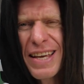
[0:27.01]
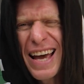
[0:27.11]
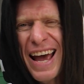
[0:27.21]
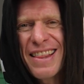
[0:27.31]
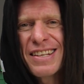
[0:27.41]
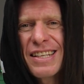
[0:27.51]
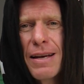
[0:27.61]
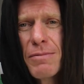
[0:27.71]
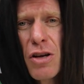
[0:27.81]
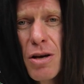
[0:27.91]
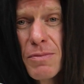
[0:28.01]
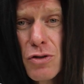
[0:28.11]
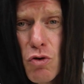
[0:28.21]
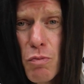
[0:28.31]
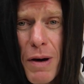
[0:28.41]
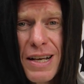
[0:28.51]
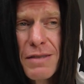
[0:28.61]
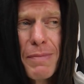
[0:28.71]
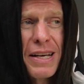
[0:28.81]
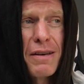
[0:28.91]
yet at the same time Salt
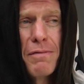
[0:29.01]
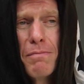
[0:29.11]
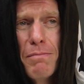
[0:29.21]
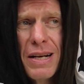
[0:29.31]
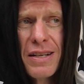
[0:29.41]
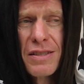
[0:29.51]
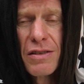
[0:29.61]
Bay's making millions